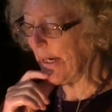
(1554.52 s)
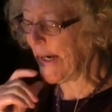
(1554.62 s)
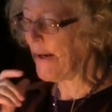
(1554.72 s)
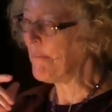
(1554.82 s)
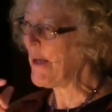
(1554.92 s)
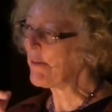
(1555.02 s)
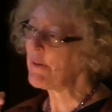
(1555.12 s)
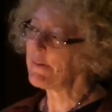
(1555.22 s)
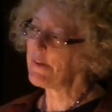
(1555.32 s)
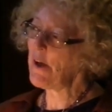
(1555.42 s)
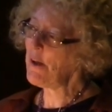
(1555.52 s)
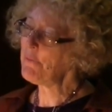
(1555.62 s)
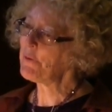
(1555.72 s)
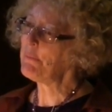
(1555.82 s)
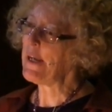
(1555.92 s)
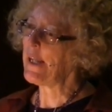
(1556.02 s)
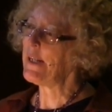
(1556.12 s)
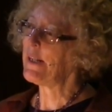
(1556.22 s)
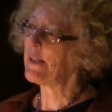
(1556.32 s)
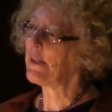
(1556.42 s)
As we saw from
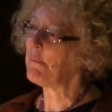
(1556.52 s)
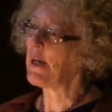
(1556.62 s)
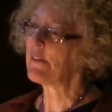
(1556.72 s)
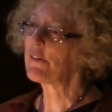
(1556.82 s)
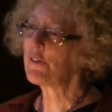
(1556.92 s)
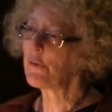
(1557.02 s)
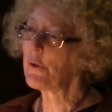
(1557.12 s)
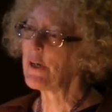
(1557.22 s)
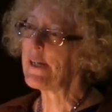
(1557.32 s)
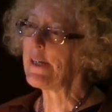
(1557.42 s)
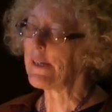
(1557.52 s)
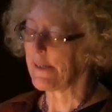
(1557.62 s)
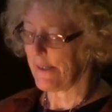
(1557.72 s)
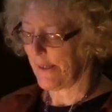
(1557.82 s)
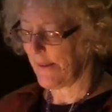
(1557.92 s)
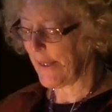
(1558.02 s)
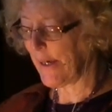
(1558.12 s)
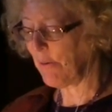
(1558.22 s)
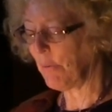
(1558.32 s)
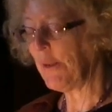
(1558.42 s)
Lamotte's story,
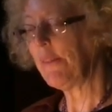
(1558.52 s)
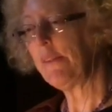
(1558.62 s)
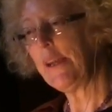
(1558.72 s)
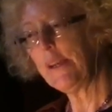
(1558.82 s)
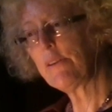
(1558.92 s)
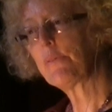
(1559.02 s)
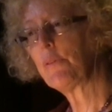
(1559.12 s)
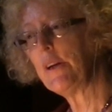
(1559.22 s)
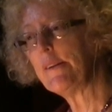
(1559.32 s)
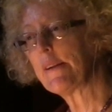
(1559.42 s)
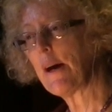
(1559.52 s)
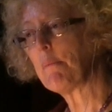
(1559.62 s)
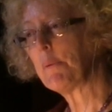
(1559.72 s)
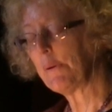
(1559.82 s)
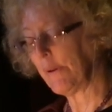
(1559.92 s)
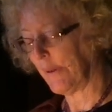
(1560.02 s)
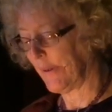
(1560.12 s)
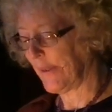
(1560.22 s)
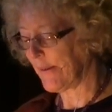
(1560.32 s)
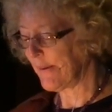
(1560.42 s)
that when things freeze up,
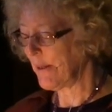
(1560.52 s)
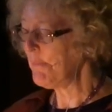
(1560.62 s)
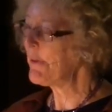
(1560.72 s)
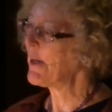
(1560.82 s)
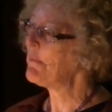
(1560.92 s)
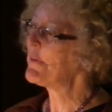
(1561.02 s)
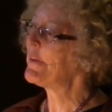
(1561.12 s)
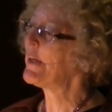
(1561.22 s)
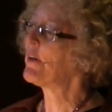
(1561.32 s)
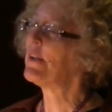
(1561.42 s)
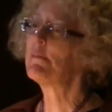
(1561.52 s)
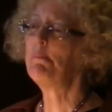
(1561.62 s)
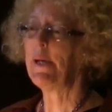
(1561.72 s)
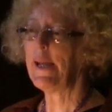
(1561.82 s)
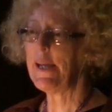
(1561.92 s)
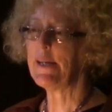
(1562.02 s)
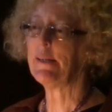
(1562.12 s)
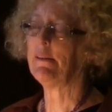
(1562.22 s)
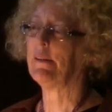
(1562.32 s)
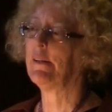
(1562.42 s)
that sometimes there is
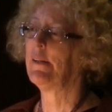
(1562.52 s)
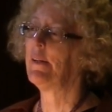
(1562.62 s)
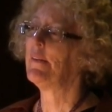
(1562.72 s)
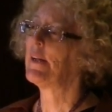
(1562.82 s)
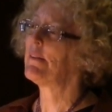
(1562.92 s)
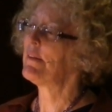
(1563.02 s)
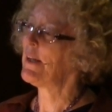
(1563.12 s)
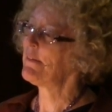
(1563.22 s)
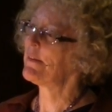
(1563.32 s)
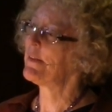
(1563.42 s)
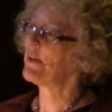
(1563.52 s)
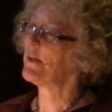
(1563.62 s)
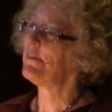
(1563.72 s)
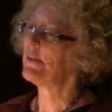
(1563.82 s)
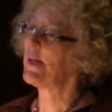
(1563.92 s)
pain that is necessary to